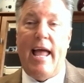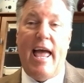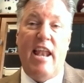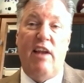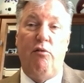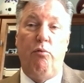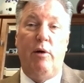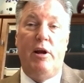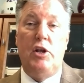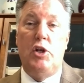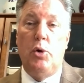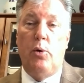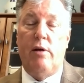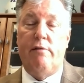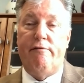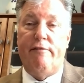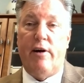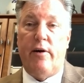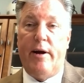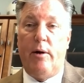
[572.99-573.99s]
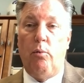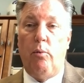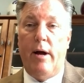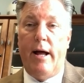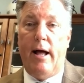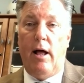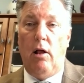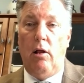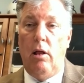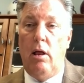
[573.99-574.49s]
And if we do it very
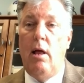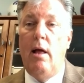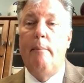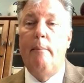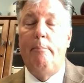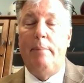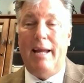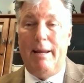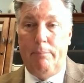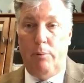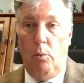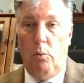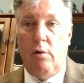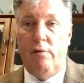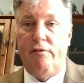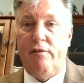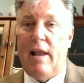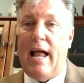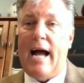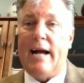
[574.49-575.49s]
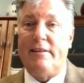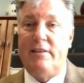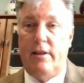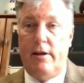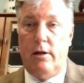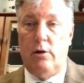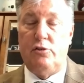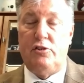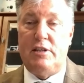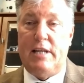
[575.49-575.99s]
well, people will flock to
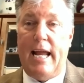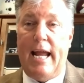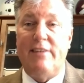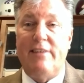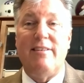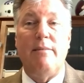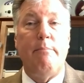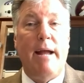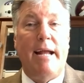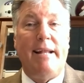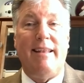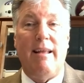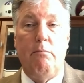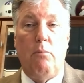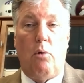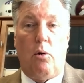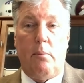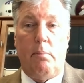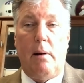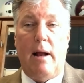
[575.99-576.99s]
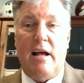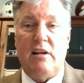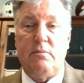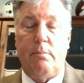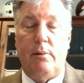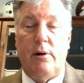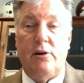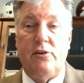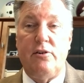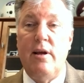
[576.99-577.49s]
those states and make them more
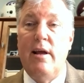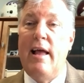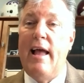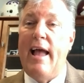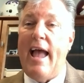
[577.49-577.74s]
prosperous.